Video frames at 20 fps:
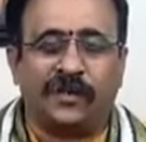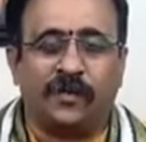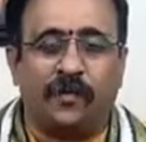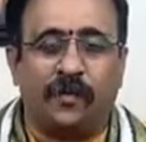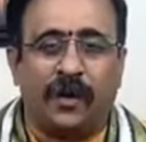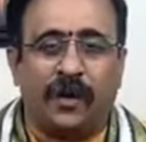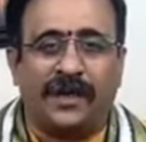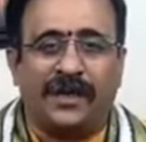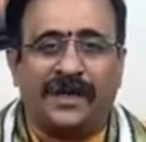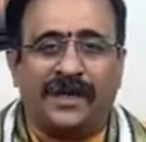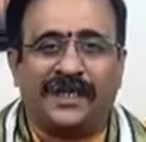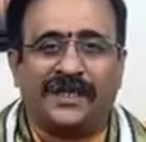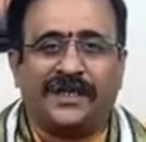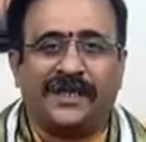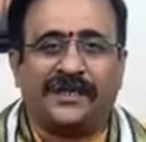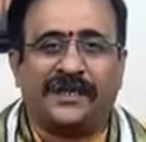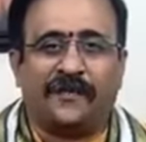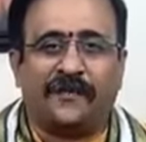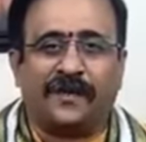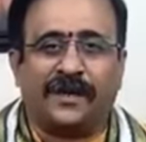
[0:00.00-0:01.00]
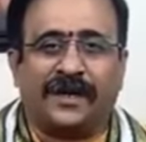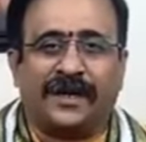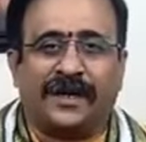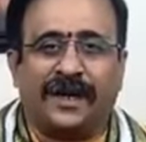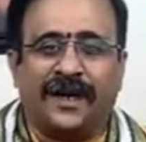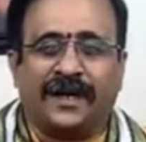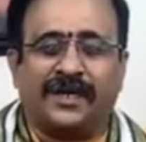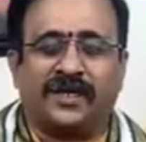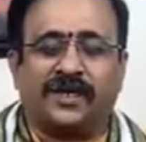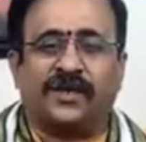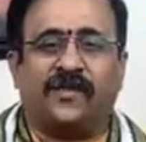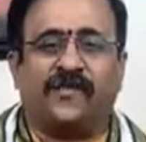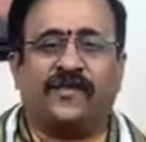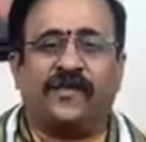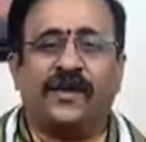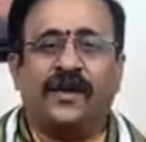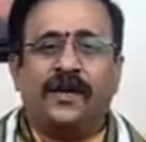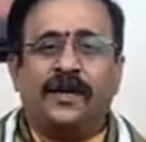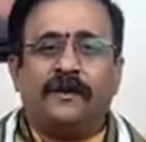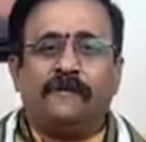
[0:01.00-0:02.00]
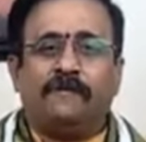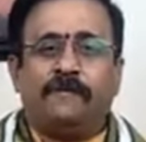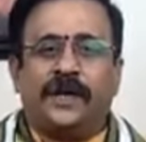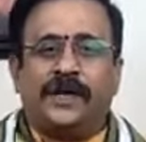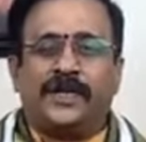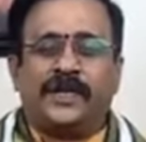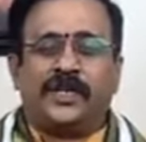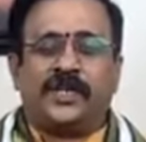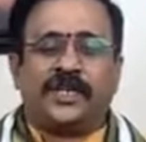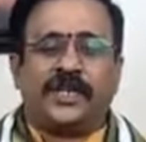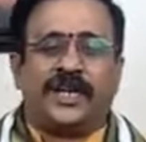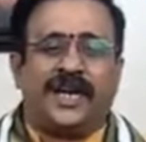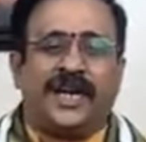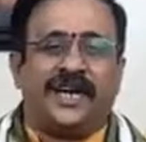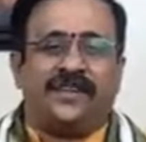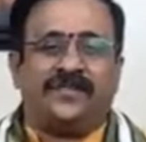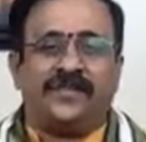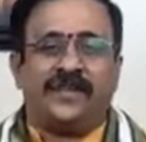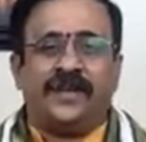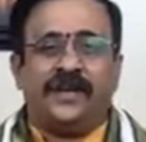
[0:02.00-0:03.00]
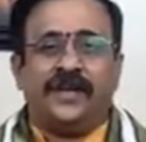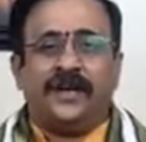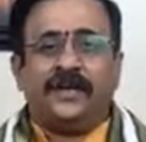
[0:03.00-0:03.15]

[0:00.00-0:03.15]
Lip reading: So politics is the crux of British life.